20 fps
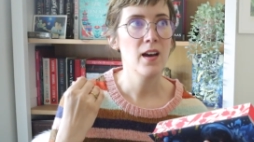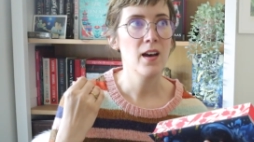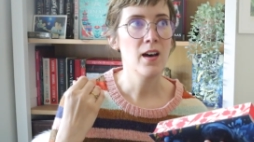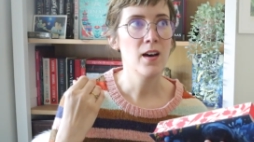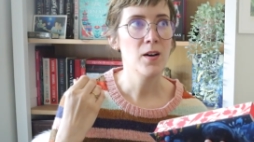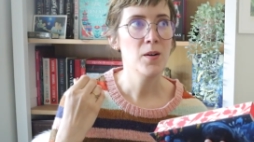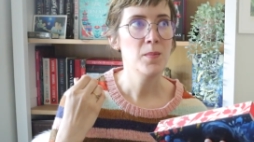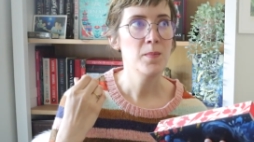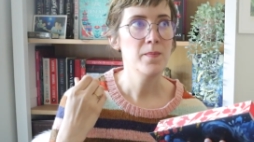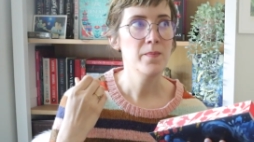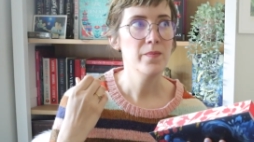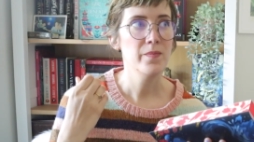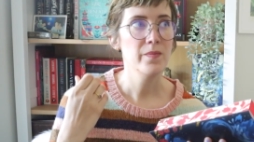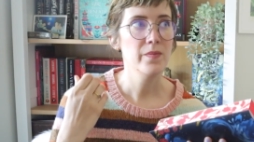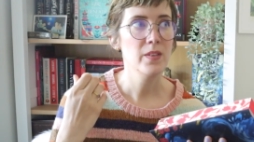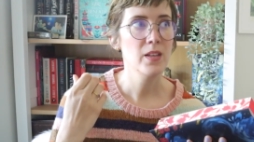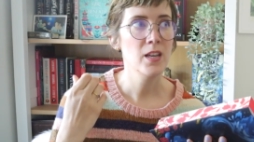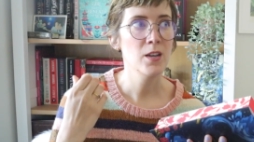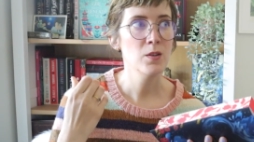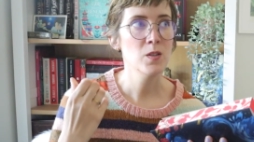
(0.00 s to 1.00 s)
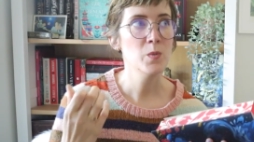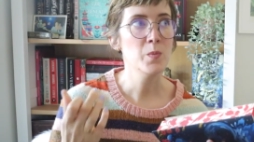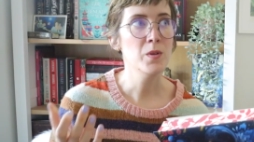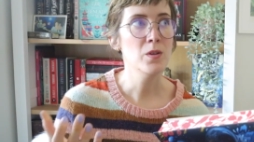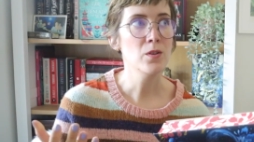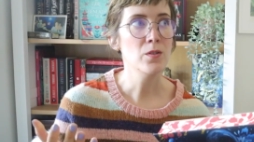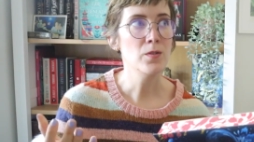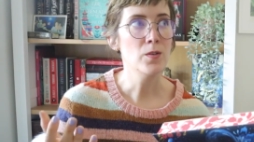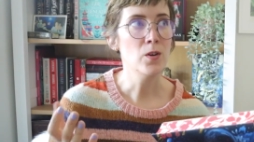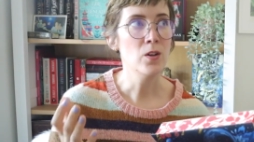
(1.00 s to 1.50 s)
It was
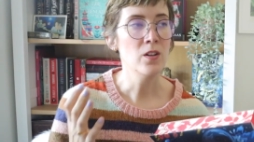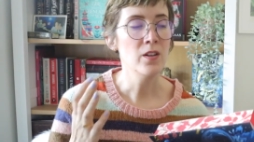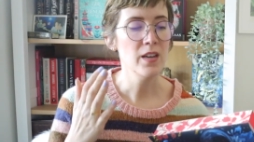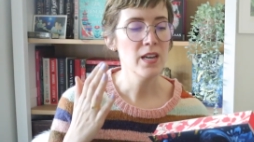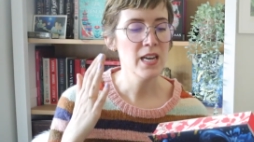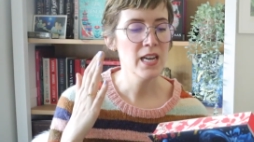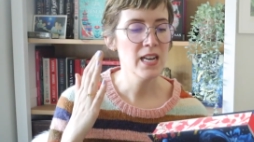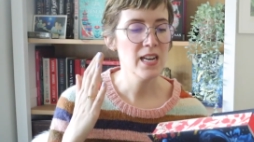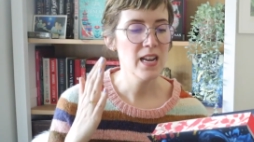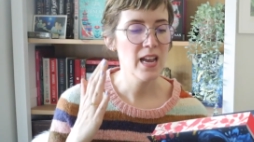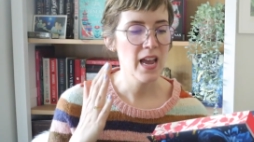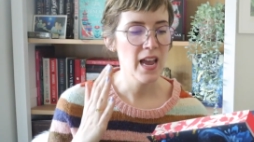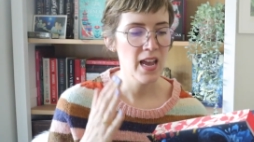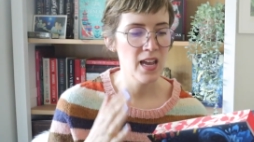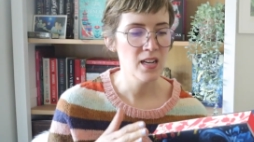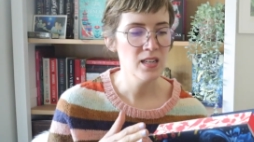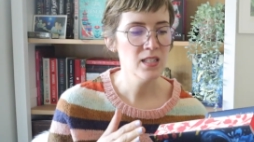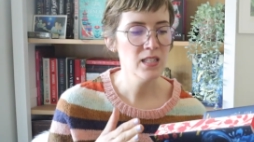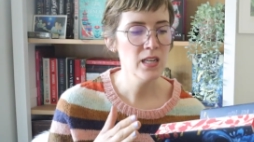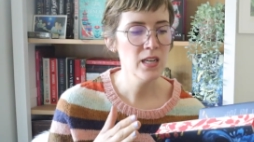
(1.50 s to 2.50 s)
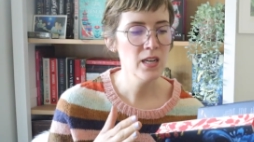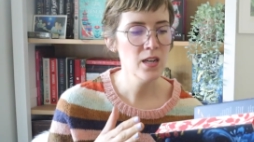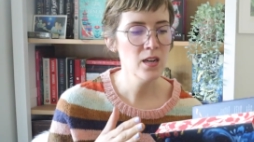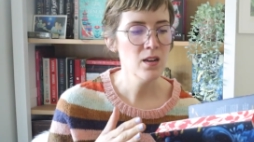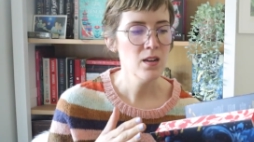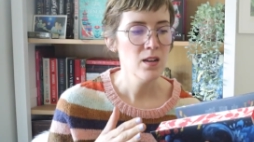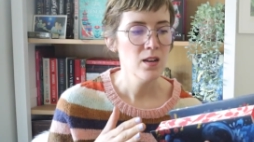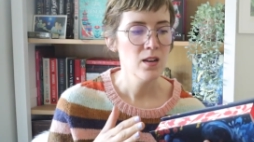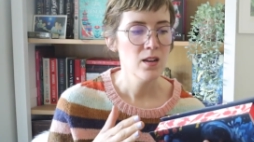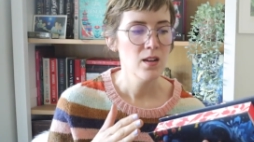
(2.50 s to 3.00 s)
beautiful. It
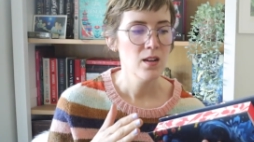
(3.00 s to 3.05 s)
ended